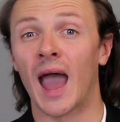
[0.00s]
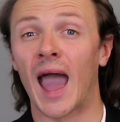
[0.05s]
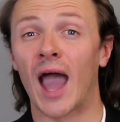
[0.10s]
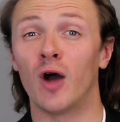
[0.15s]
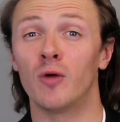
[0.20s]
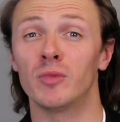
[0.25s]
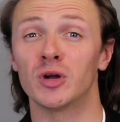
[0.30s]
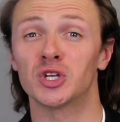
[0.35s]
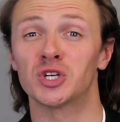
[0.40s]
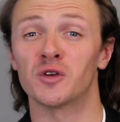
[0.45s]

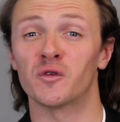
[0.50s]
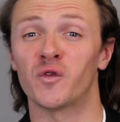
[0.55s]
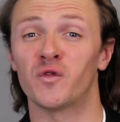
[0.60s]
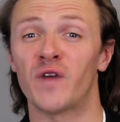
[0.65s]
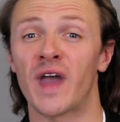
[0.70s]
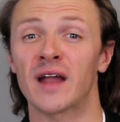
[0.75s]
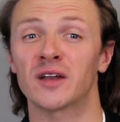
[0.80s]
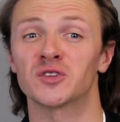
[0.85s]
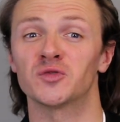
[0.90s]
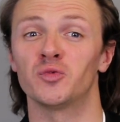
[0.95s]
How much
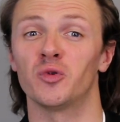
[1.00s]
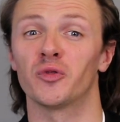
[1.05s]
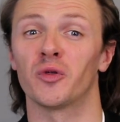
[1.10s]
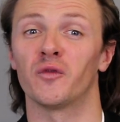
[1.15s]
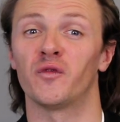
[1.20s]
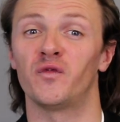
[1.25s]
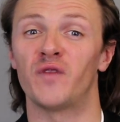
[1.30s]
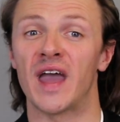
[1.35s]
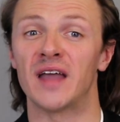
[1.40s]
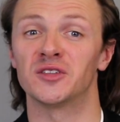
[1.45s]
effect will the
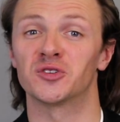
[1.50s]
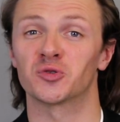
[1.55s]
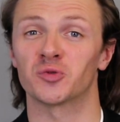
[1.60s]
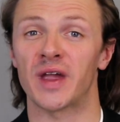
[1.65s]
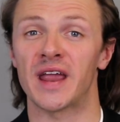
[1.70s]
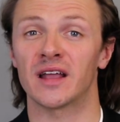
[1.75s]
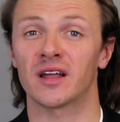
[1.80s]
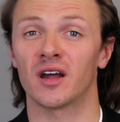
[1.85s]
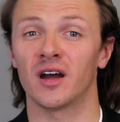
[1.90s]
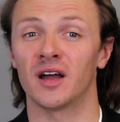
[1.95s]
Fed's
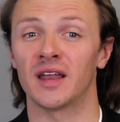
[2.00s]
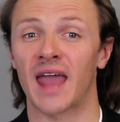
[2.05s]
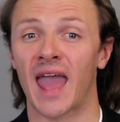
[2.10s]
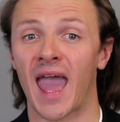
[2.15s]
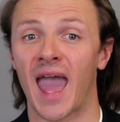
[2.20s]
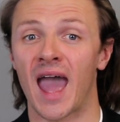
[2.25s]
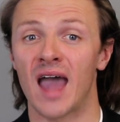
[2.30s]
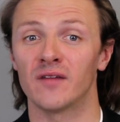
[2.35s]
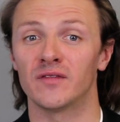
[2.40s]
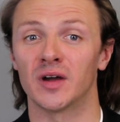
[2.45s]
rate cut
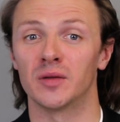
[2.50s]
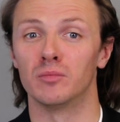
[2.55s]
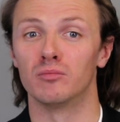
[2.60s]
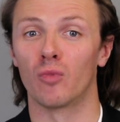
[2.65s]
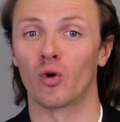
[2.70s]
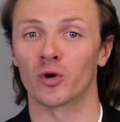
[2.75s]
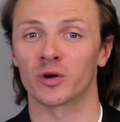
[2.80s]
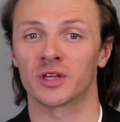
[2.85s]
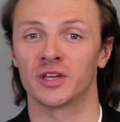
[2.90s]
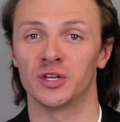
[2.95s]
have on
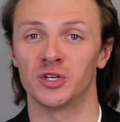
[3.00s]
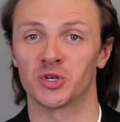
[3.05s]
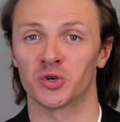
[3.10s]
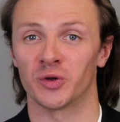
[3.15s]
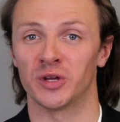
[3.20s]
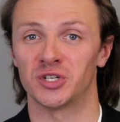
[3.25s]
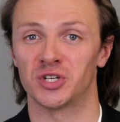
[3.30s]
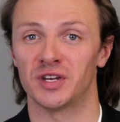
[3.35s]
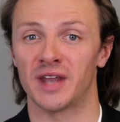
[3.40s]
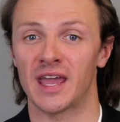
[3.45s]
mortgage
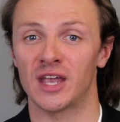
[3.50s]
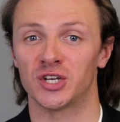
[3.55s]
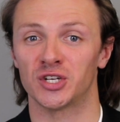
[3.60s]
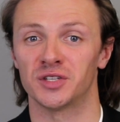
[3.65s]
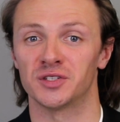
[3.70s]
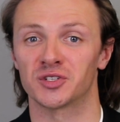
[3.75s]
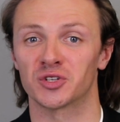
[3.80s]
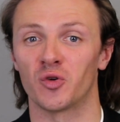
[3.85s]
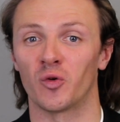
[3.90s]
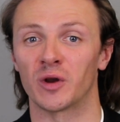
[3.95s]

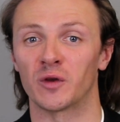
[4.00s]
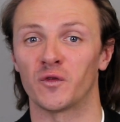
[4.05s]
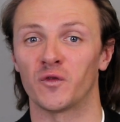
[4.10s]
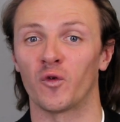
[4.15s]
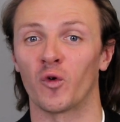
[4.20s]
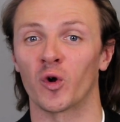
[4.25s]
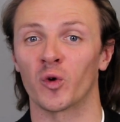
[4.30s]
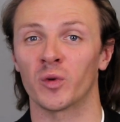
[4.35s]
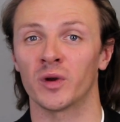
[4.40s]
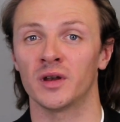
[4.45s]
originations going
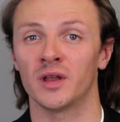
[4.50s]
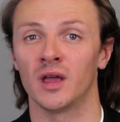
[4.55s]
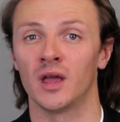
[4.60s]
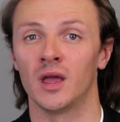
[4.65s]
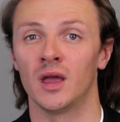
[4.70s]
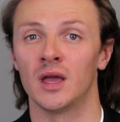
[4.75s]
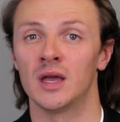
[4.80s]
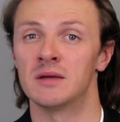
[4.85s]
forward?